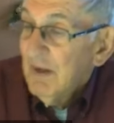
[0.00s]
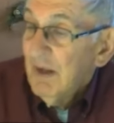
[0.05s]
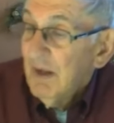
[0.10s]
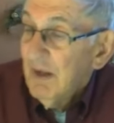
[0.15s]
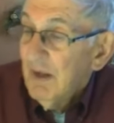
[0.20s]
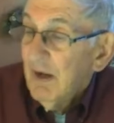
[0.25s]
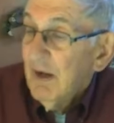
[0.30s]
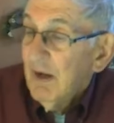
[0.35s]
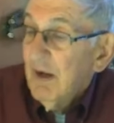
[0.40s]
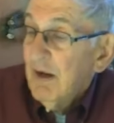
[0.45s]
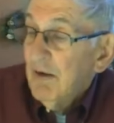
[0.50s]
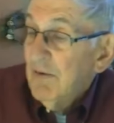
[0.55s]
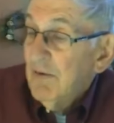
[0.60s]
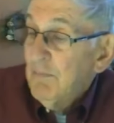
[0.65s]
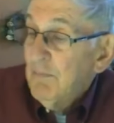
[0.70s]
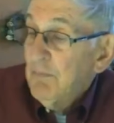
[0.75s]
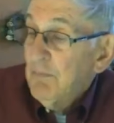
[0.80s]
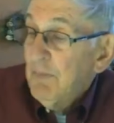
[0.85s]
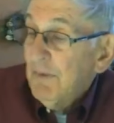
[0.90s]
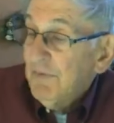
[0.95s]

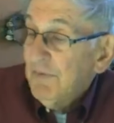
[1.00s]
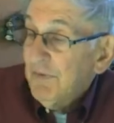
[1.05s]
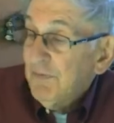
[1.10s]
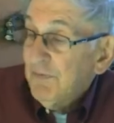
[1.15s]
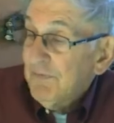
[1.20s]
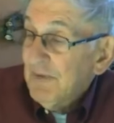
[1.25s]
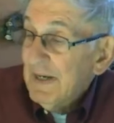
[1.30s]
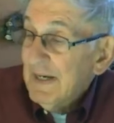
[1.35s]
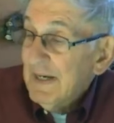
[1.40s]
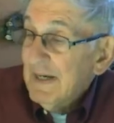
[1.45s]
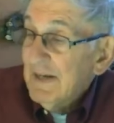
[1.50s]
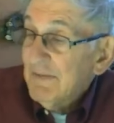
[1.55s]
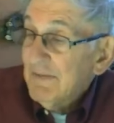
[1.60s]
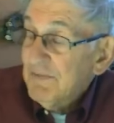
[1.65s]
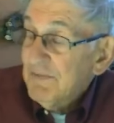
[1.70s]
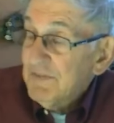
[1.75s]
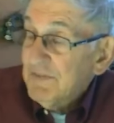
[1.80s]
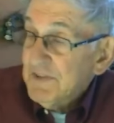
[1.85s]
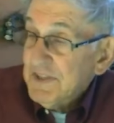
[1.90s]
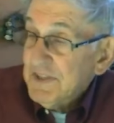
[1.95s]
But the
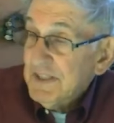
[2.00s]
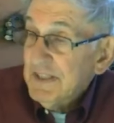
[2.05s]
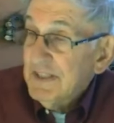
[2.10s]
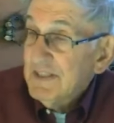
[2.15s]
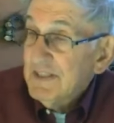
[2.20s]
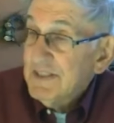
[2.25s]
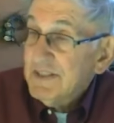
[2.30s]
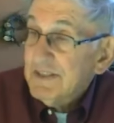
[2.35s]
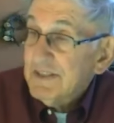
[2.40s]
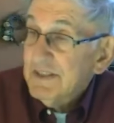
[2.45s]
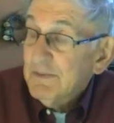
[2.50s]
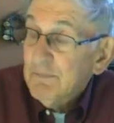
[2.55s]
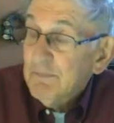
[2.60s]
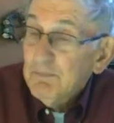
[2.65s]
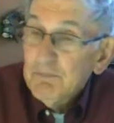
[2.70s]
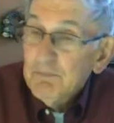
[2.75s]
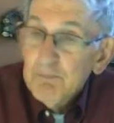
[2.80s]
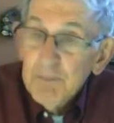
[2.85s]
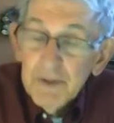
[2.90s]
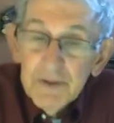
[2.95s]
five sins that
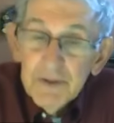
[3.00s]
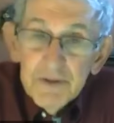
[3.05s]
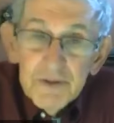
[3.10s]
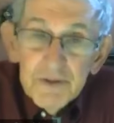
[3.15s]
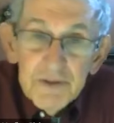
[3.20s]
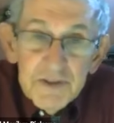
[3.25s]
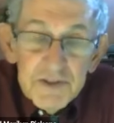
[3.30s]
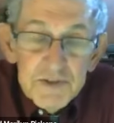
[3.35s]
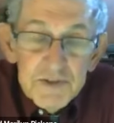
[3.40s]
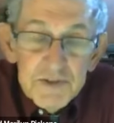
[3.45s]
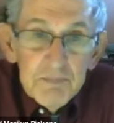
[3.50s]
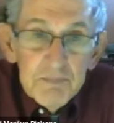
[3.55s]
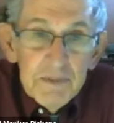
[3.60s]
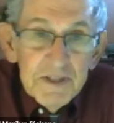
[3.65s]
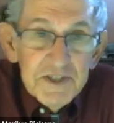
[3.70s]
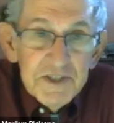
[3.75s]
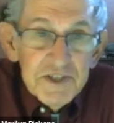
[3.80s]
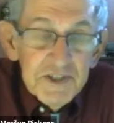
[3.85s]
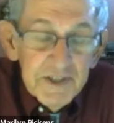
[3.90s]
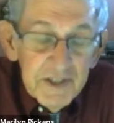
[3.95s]
Peter is
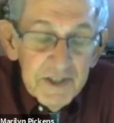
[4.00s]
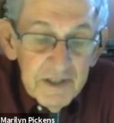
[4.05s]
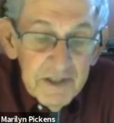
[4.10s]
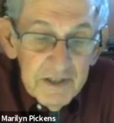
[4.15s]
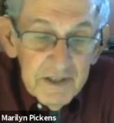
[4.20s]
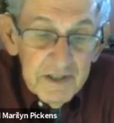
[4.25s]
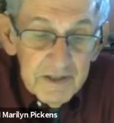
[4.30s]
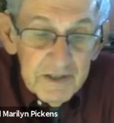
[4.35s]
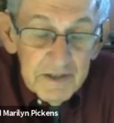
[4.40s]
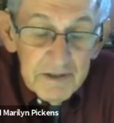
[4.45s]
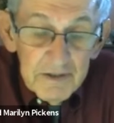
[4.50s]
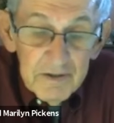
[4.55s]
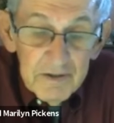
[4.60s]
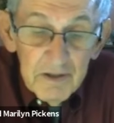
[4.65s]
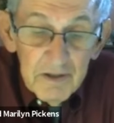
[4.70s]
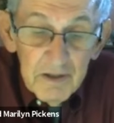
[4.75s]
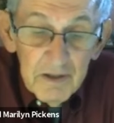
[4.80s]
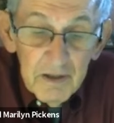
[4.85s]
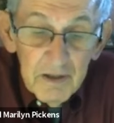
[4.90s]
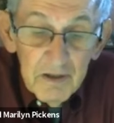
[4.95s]
mentioning
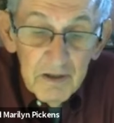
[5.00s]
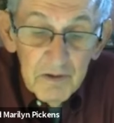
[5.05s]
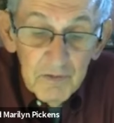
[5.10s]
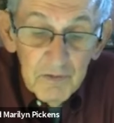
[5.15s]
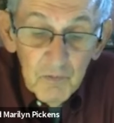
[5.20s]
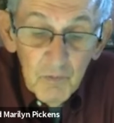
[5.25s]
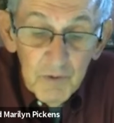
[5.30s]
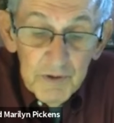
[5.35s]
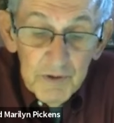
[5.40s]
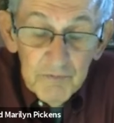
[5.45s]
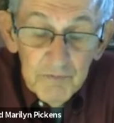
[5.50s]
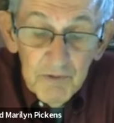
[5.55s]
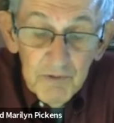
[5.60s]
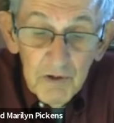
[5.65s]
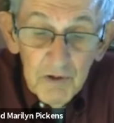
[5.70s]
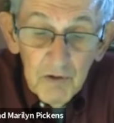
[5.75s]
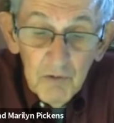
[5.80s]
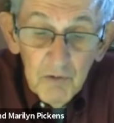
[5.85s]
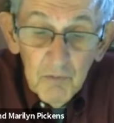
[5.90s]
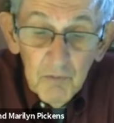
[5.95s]
here, we've
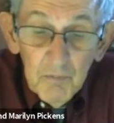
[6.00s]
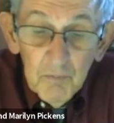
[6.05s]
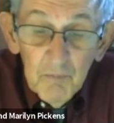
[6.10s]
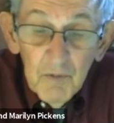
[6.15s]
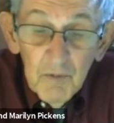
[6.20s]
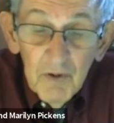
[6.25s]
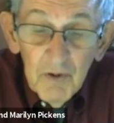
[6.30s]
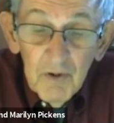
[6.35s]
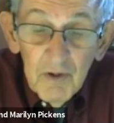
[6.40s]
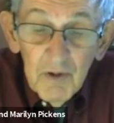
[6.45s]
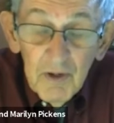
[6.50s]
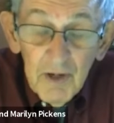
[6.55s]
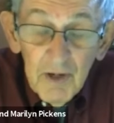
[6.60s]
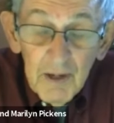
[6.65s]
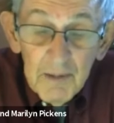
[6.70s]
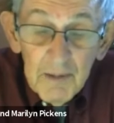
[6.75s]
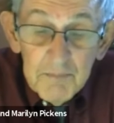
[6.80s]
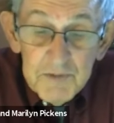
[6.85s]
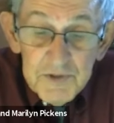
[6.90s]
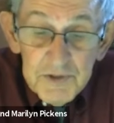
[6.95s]
all,
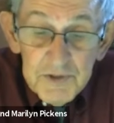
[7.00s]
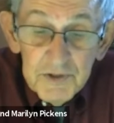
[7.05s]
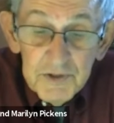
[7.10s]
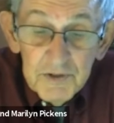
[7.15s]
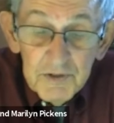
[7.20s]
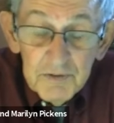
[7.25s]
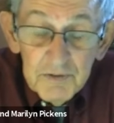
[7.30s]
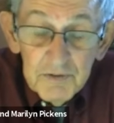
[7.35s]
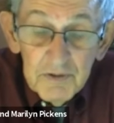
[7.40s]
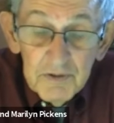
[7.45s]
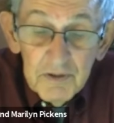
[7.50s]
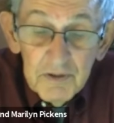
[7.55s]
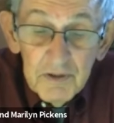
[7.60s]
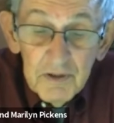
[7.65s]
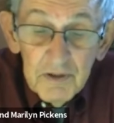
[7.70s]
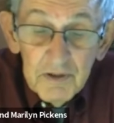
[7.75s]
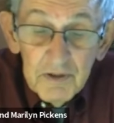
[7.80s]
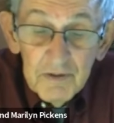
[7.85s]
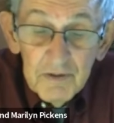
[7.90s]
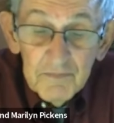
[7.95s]
I'm sure,
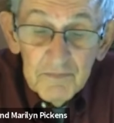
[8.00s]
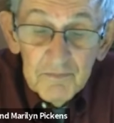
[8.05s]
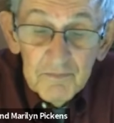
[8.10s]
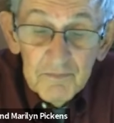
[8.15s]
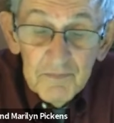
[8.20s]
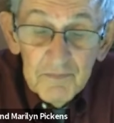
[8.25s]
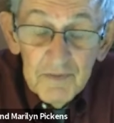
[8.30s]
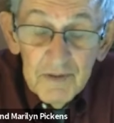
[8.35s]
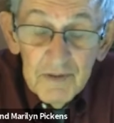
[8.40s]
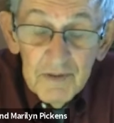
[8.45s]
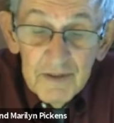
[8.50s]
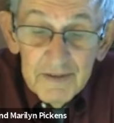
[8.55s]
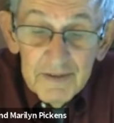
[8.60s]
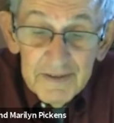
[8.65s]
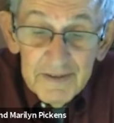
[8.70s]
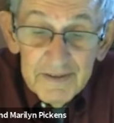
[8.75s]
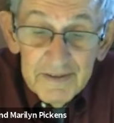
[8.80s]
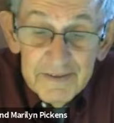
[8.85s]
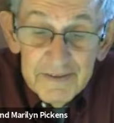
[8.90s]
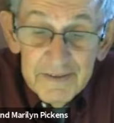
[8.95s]

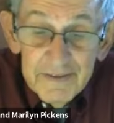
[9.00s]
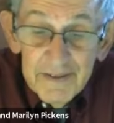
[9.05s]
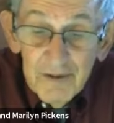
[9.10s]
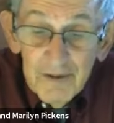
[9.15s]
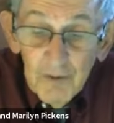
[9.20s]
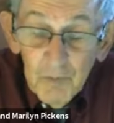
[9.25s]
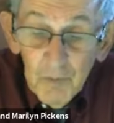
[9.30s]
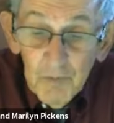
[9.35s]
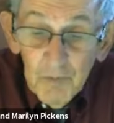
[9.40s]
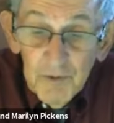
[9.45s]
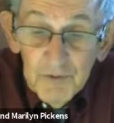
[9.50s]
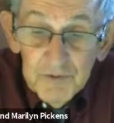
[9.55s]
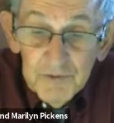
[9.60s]
dealt with